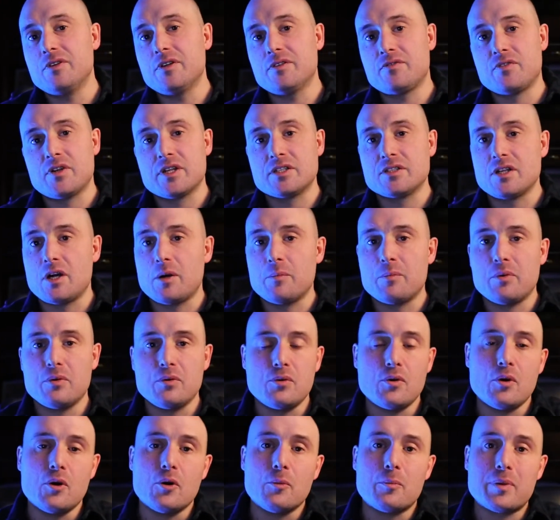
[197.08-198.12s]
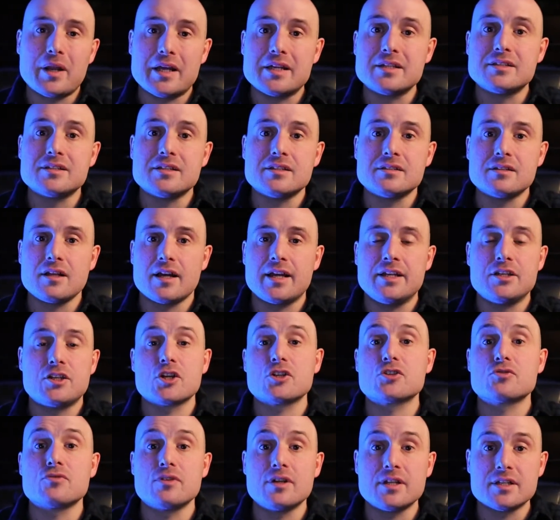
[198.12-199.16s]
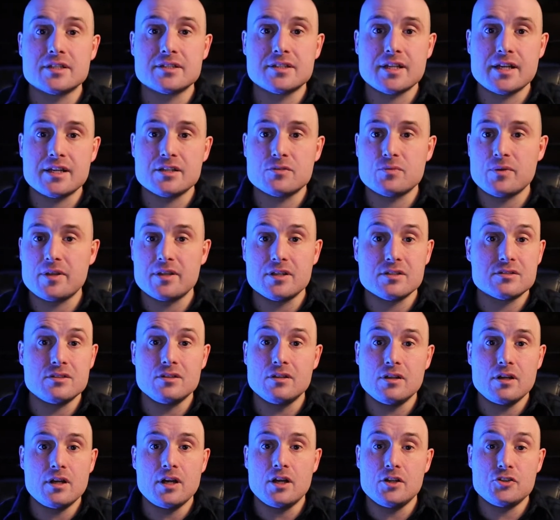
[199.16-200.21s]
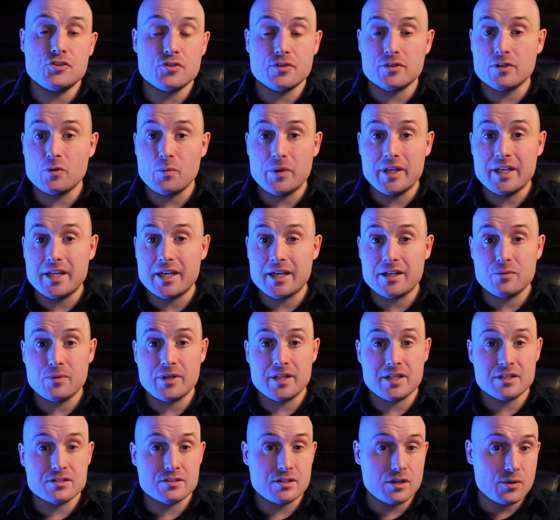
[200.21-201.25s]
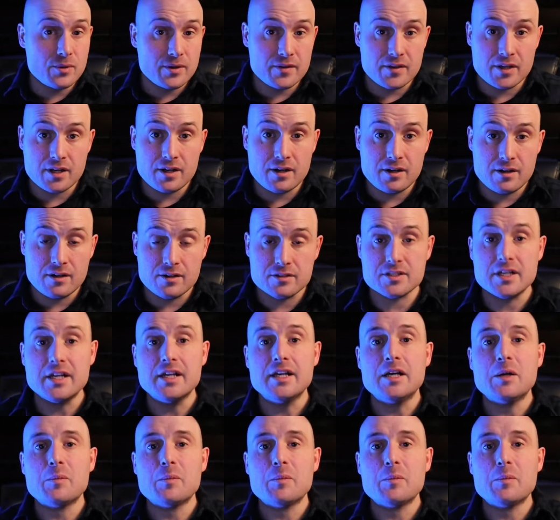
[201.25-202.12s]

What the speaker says: for example, or places like industrial estates where there's during the weekend where there's no other cars,